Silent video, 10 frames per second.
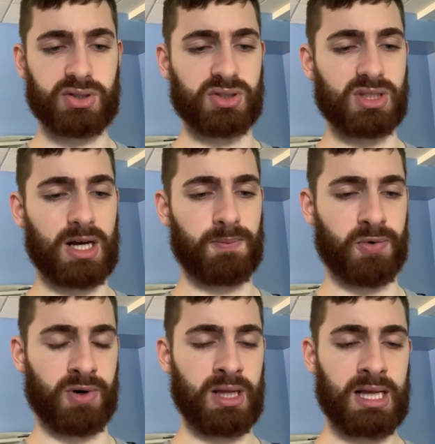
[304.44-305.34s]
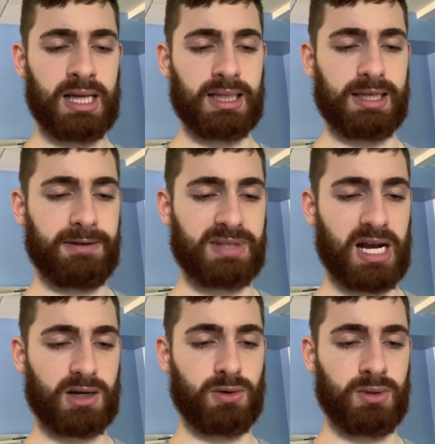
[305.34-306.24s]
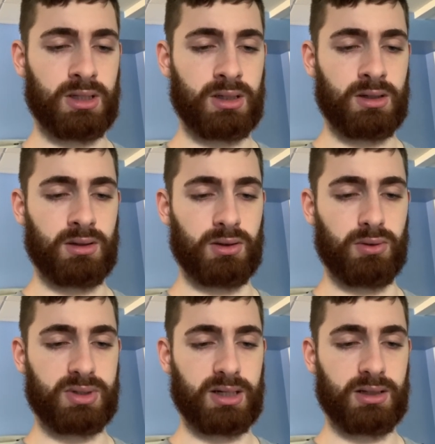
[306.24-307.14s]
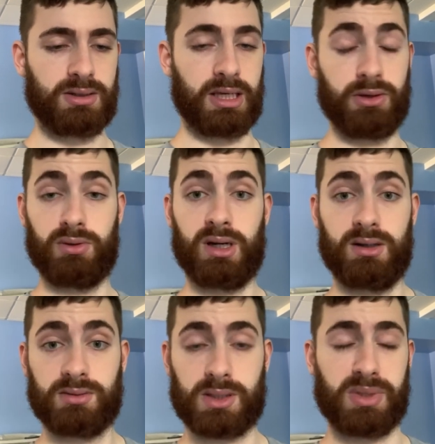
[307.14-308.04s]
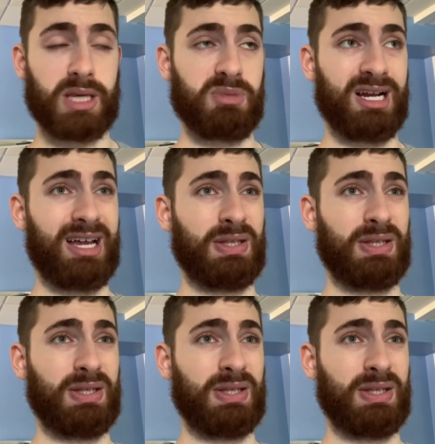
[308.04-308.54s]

sophomore, left tackle, Tenuta, someone to keep an eye on.